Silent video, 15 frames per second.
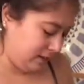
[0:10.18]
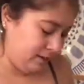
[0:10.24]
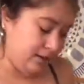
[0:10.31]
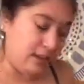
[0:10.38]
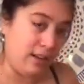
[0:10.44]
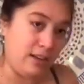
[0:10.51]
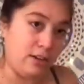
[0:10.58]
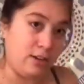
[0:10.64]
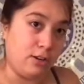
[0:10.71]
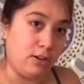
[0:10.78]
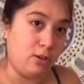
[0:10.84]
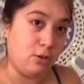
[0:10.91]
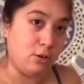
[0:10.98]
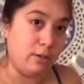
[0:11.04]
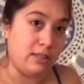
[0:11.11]
Tater,
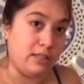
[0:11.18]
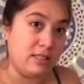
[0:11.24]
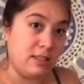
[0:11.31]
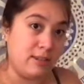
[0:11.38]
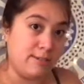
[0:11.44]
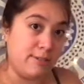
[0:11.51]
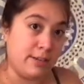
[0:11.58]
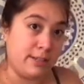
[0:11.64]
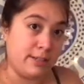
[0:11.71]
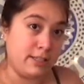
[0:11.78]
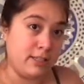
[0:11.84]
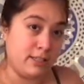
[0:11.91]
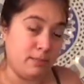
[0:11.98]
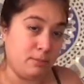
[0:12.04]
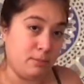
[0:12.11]
who is a very
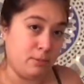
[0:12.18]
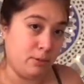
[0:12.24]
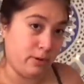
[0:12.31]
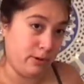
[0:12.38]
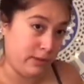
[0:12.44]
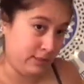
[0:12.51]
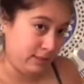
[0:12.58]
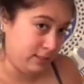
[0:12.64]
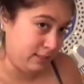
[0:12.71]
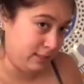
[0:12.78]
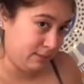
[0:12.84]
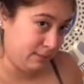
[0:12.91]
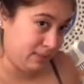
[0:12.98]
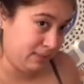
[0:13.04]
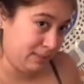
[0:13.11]
sleepy boy, and he's
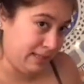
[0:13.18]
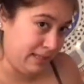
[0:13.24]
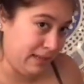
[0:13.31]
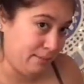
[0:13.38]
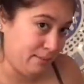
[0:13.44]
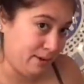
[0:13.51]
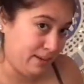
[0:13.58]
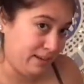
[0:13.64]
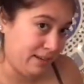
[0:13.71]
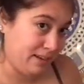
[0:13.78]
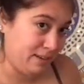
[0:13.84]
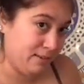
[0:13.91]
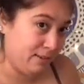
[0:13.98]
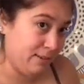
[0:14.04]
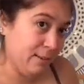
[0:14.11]
sleeping in my lap right
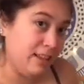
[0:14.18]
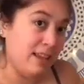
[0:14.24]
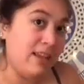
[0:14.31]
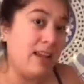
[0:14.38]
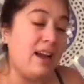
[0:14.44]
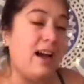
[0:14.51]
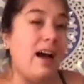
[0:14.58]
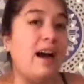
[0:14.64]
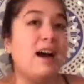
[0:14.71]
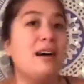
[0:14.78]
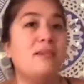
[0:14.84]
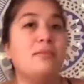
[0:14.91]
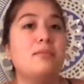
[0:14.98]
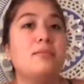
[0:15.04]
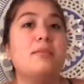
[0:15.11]
now.
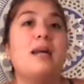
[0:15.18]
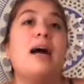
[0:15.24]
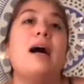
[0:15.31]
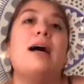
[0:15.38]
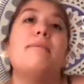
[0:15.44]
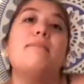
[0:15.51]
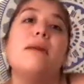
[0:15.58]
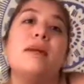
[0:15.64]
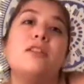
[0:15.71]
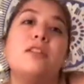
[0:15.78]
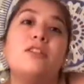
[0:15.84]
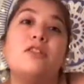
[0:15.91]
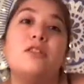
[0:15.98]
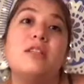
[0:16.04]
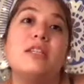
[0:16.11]
But yeah, I meant to
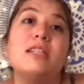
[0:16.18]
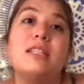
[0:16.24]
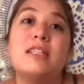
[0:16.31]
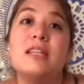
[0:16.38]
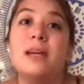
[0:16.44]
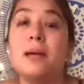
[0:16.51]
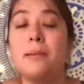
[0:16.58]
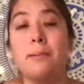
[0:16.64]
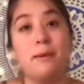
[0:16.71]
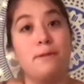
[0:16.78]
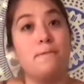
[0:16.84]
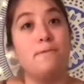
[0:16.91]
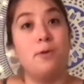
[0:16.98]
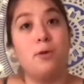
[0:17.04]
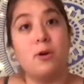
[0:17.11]
do this
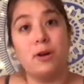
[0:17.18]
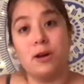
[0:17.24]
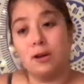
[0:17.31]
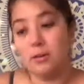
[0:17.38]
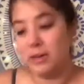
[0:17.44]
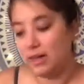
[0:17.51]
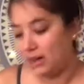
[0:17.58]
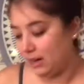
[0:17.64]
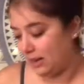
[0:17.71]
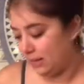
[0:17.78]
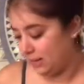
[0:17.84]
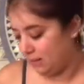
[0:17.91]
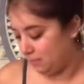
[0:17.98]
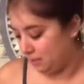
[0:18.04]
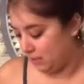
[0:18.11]
before we got
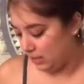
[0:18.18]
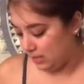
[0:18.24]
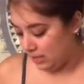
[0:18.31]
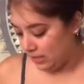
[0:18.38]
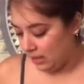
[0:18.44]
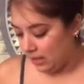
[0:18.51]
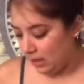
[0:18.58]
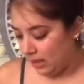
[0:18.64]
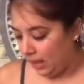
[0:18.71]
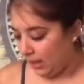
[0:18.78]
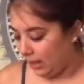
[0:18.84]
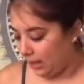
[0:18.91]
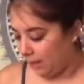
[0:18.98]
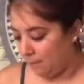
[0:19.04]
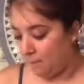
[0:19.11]
him,
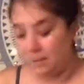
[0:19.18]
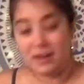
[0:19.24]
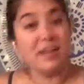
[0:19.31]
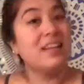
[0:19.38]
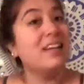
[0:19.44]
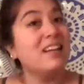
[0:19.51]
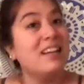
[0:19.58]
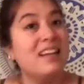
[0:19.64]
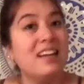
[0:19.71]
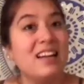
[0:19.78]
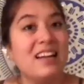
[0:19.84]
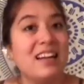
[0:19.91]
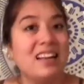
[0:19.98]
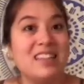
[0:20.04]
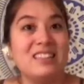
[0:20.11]
but
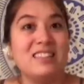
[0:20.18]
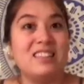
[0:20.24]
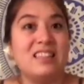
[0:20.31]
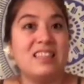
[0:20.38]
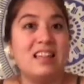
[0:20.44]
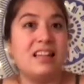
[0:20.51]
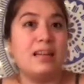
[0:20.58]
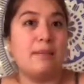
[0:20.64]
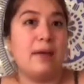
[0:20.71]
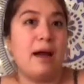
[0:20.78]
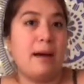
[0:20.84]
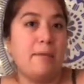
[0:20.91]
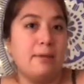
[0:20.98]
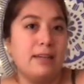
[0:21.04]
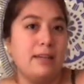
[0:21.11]
just didn't end up
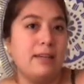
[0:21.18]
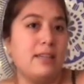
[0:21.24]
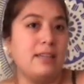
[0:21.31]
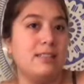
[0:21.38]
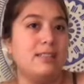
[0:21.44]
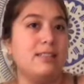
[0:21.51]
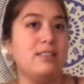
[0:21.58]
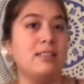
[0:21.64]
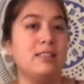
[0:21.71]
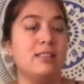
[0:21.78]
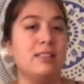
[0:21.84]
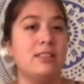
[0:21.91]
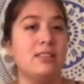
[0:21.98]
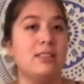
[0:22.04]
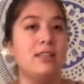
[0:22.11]
happening
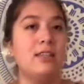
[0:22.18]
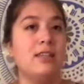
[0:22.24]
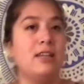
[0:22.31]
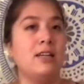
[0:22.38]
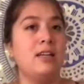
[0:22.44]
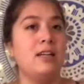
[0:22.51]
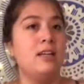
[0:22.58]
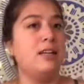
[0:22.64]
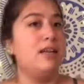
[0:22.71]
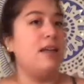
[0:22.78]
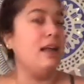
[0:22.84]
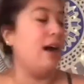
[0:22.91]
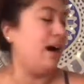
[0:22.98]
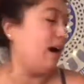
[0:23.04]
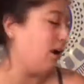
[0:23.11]
until
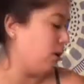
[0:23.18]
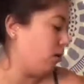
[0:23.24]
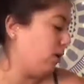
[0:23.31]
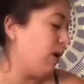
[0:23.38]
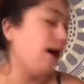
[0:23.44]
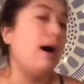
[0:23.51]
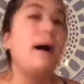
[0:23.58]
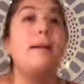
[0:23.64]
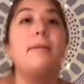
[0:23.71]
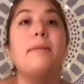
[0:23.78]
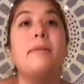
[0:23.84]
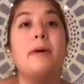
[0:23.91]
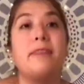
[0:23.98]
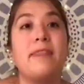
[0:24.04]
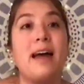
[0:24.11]
now.
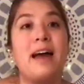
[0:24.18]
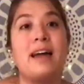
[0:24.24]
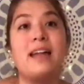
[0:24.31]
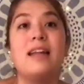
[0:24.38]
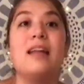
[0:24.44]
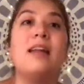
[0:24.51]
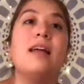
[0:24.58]
But that